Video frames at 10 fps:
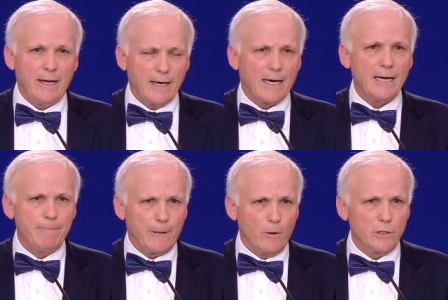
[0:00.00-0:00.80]

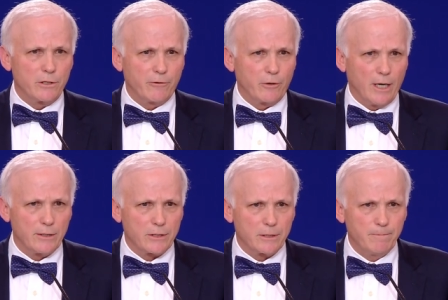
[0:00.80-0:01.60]
guidepost for
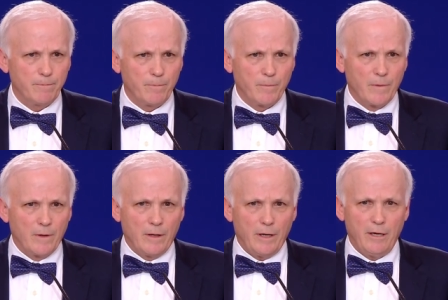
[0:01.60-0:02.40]
us
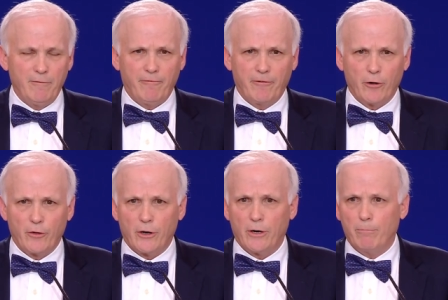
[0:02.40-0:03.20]
in
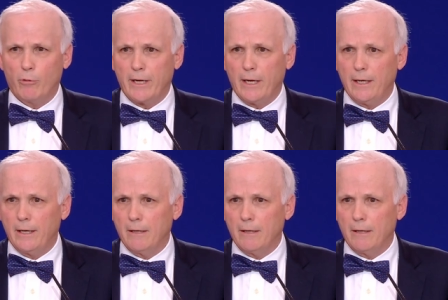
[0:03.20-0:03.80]
further bringing